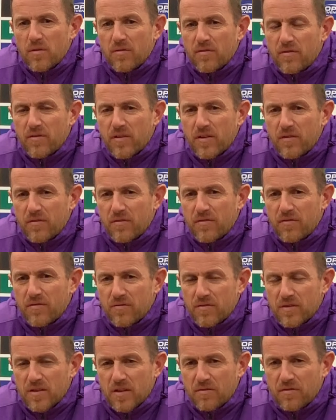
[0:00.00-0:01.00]
of, of,
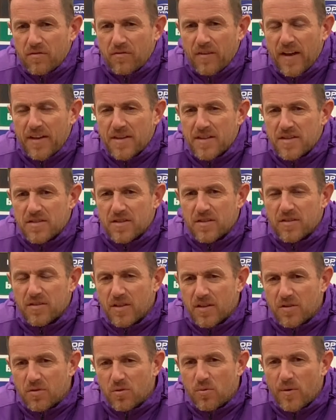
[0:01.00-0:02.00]
of fans that
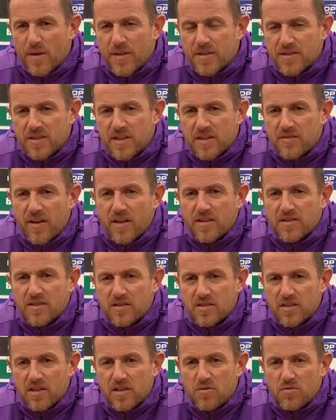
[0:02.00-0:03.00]
they always see that as a
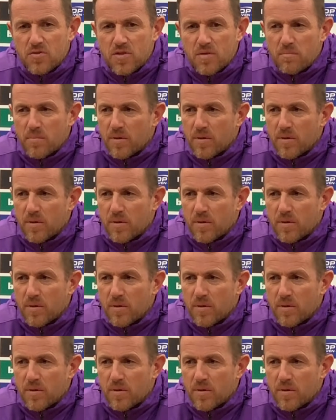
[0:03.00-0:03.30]
solution.